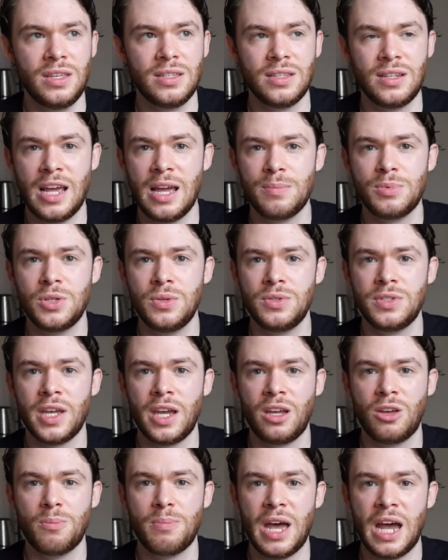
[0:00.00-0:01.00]
He's an absolute
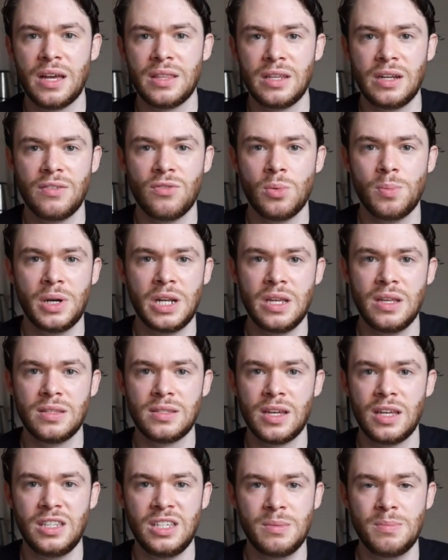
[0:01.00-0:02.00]
psychopath, and everybody
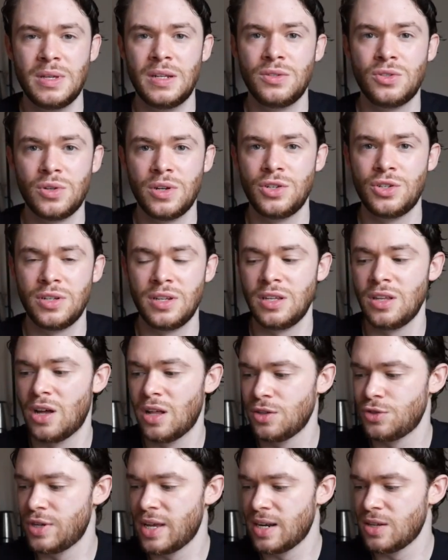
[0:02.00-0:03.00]
inside the administration
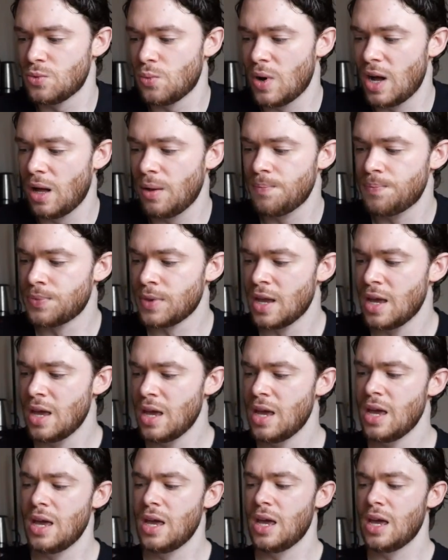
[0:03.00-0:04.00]
acknowledged that as well.
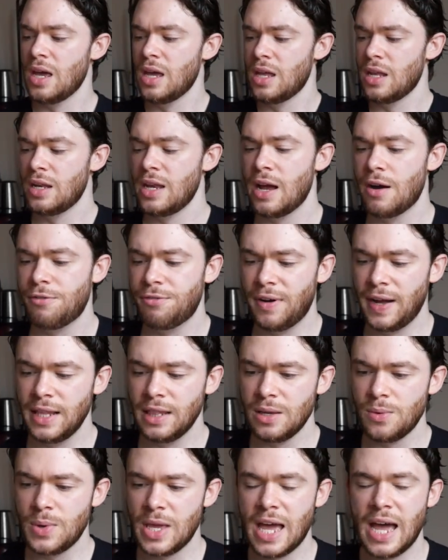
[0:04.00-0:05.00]
Now, finally, we